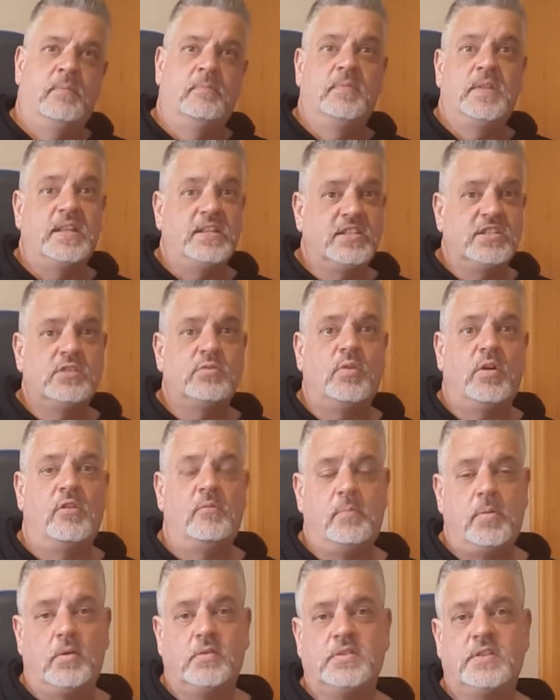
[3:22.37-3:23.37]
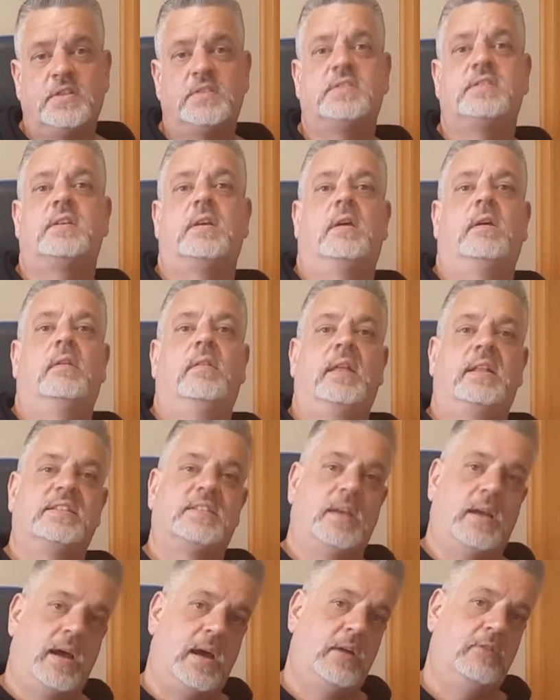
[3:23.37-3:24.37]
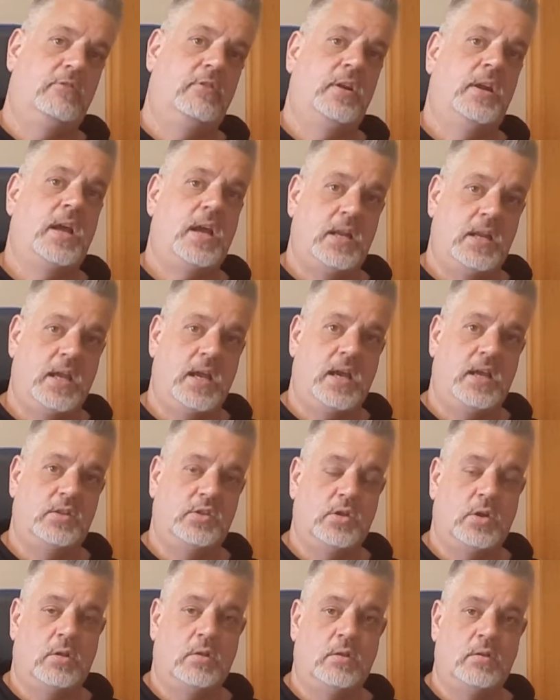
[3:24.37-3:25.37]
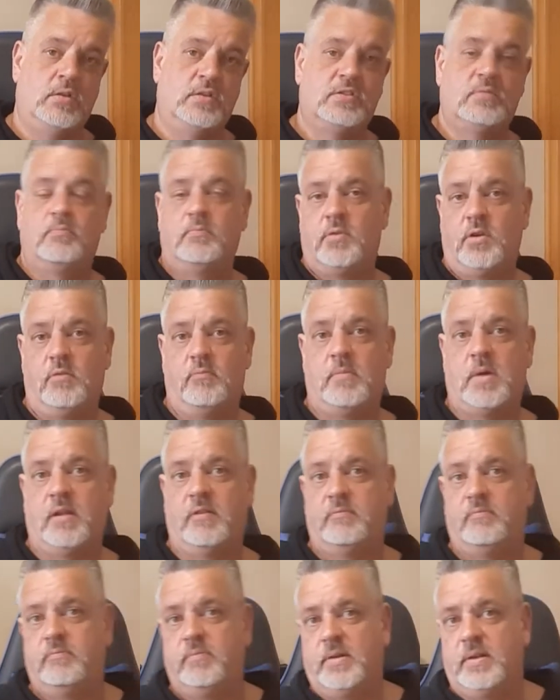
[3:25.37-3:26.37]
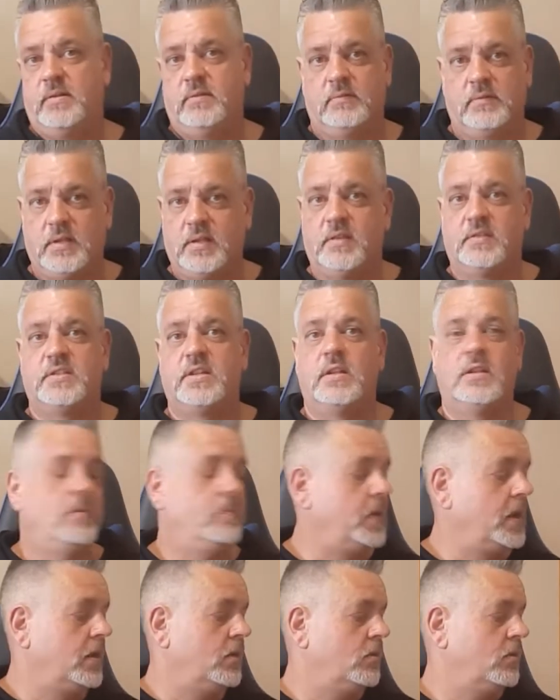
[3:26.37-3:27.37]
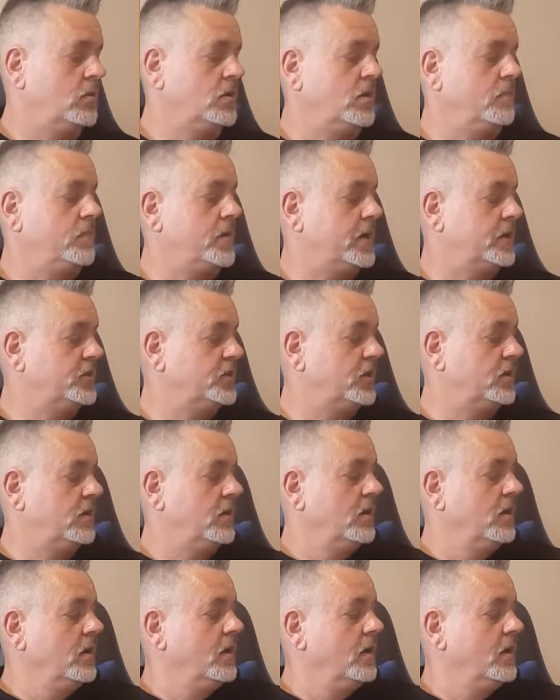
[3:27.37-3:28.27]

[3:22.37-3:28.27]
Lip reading: there's 12 boxes, so that's $188 per month. But like I said, depending on your budget.